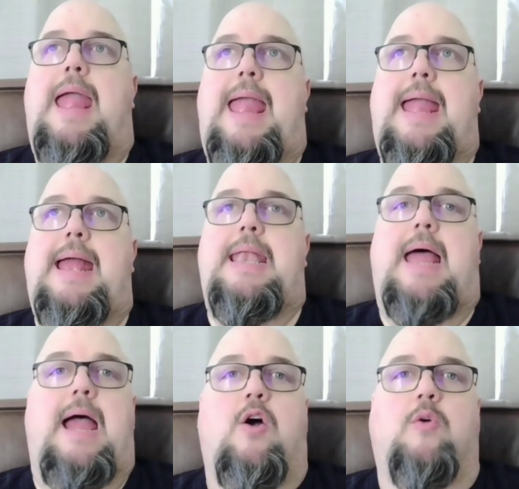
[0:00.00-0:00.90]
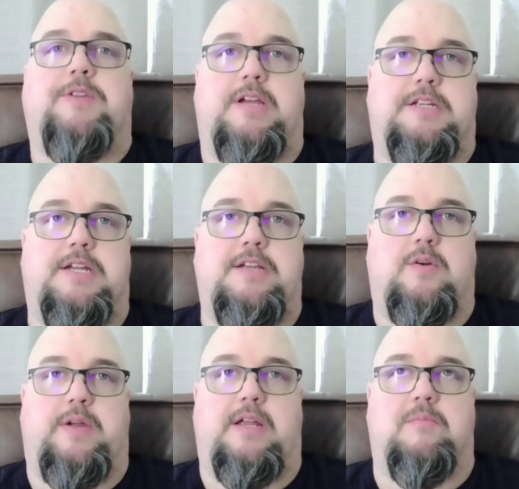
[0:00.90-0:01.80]
And I hope to
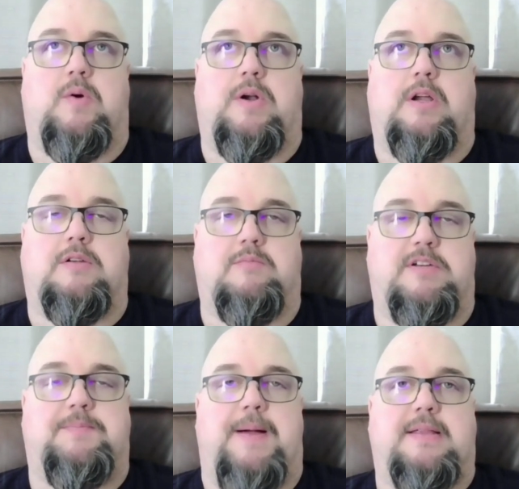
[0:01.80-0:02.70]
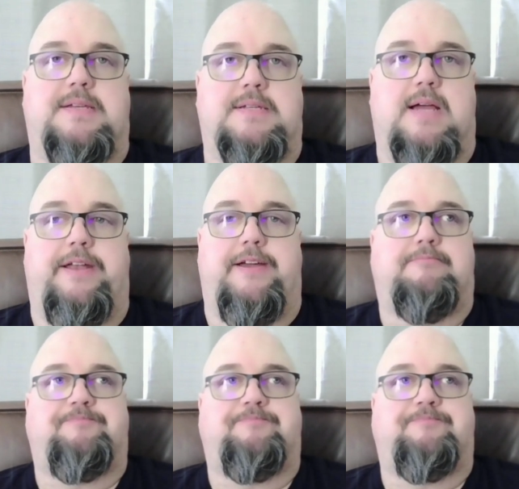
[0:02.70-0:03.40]
continue getting more responses on it.